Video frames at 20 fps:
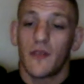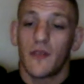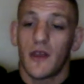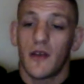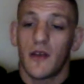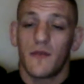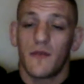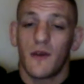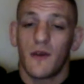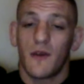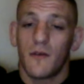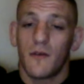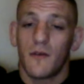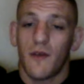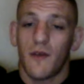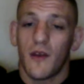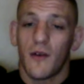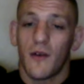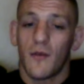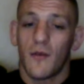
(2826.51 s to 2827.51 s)
They're very,
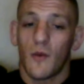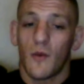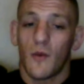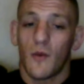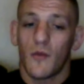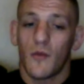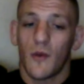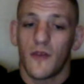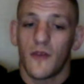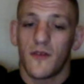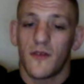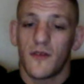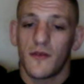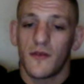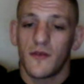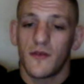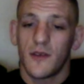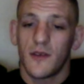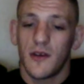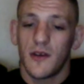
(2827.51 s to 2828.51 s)
very well run,
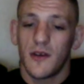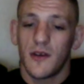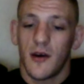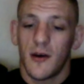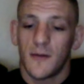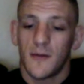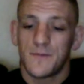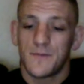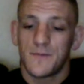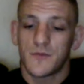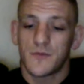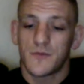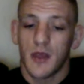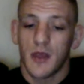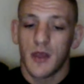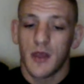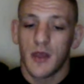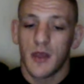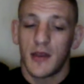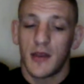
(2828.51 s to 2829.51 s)

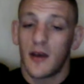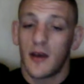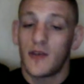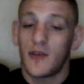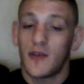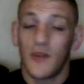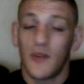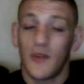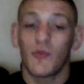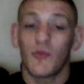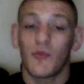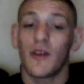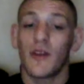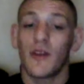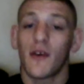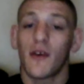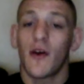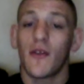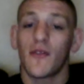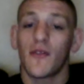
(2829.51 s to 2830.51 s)
and I'm ready
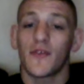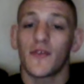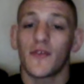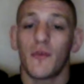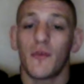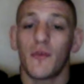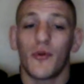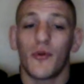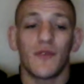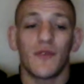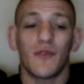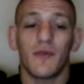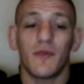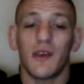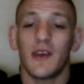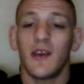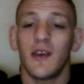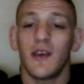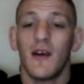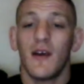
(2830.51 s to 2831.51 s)
to go. There's no point of
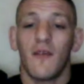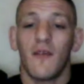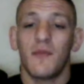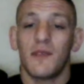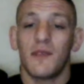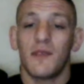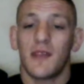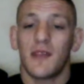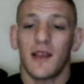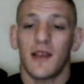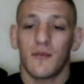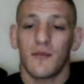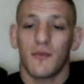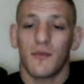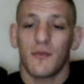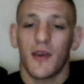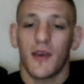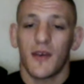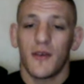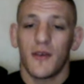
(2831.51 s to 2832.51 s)
me taking a
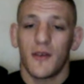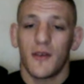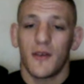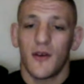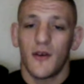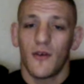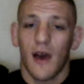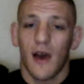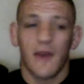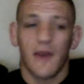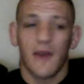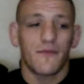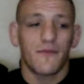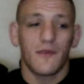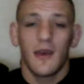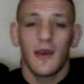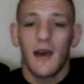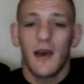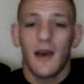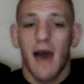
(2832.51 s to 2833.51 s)
break. I
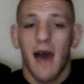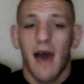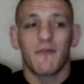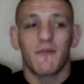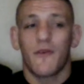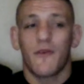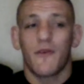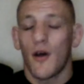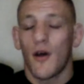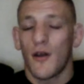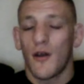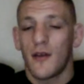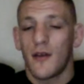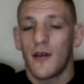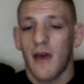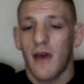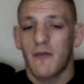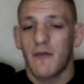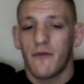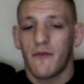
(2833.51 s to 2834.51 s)
haven't
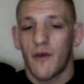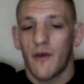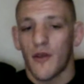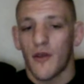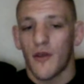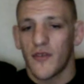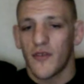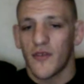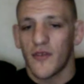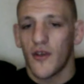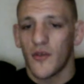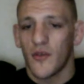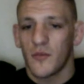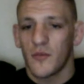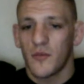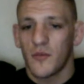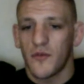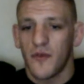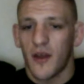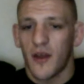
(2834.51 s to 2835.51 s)
fought since the
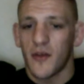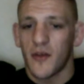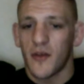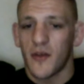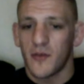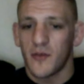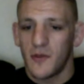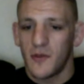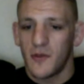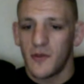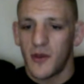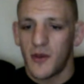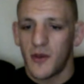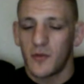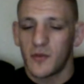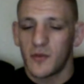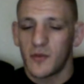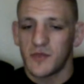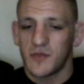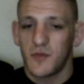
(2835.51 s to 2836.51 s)
Ultimate Fighter.
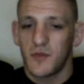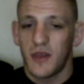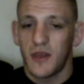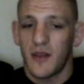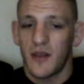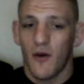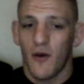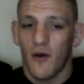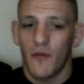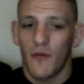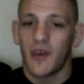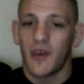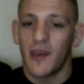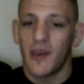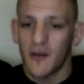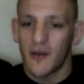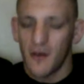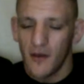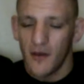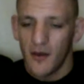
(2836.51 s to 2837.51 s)
Which has been over a year.